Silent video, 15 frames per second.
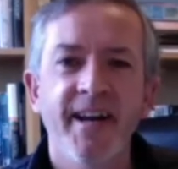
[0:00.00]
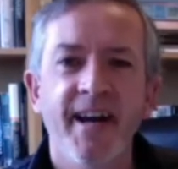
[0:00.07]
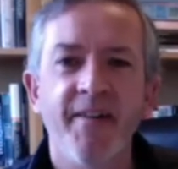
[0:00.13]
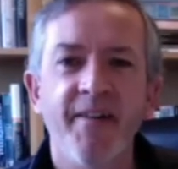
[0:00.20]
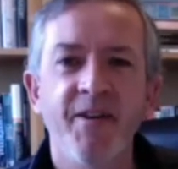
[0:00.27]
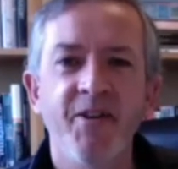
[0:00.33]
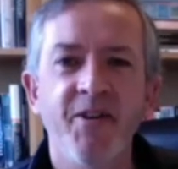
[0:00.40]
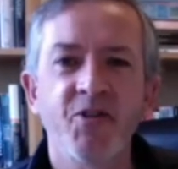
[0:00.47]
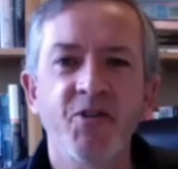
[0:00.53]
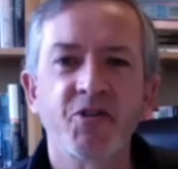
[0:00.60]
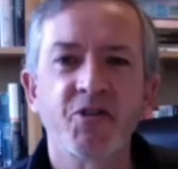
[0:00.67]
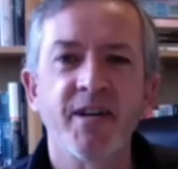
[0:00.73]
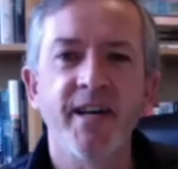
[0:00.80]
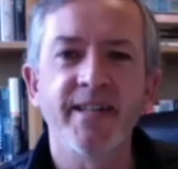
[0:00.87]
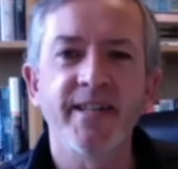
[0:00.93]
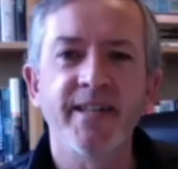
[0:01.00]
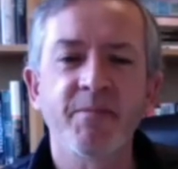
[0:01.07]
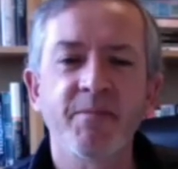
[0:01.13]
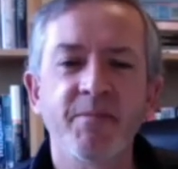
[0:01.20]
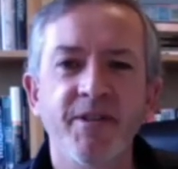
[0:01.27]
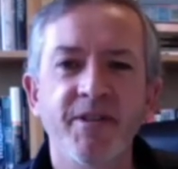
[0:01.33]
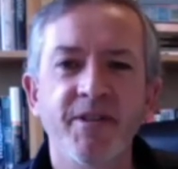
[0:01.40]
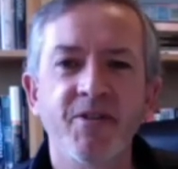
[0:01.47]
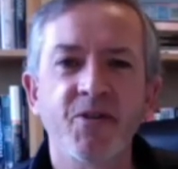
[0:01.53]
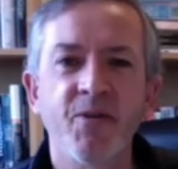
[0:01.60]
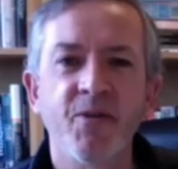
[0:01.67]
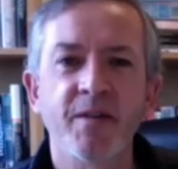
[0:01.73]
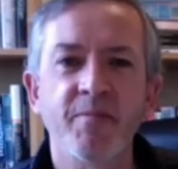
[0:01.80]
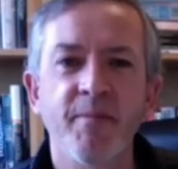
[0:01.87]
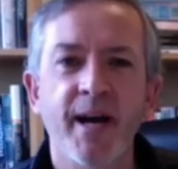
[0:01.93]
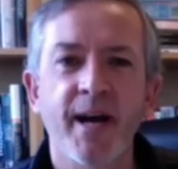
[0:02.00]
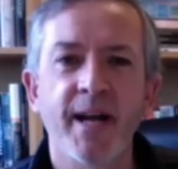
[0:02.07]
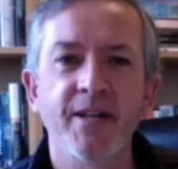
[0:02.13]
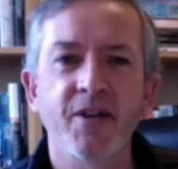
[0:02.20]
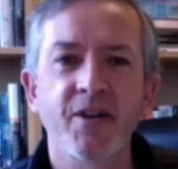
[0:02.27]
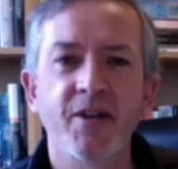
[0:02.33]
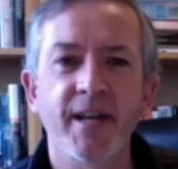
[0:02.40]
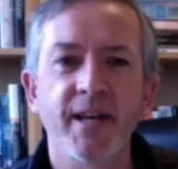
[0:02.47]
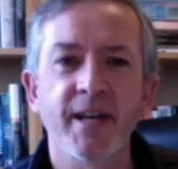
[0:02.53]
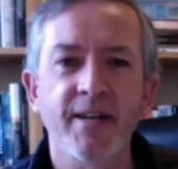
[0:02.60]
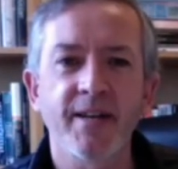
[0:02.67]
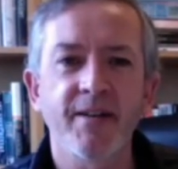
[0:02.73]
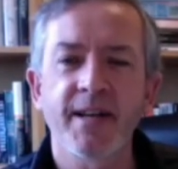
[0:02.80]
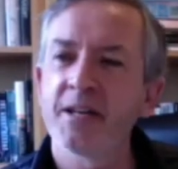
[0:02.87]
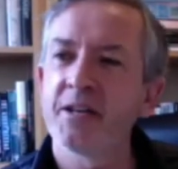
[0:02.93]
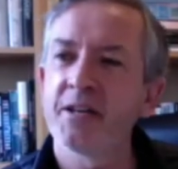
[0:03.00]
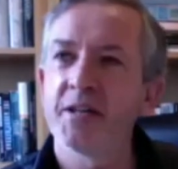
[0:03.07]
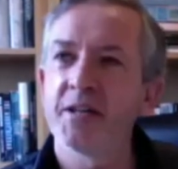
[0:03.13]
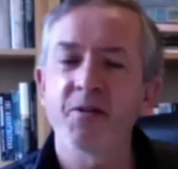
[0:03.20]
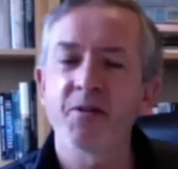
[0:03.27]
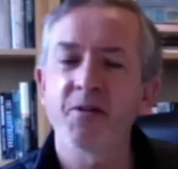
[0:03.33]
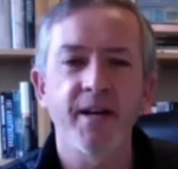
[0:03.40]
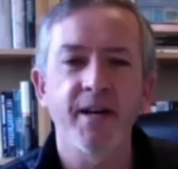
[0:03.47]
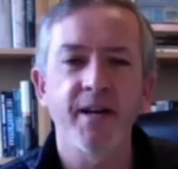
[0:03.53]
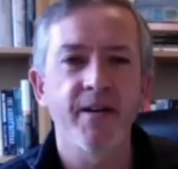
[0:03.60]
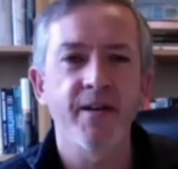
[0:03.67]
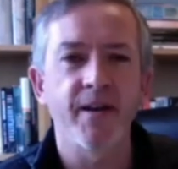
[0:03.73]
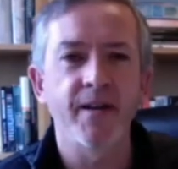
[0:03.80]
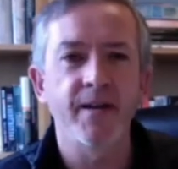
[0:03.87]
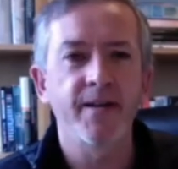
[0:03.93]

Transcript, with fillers: And then you try it, and sometimes it's not quite as mad as you think. You think, actually, this is quite good.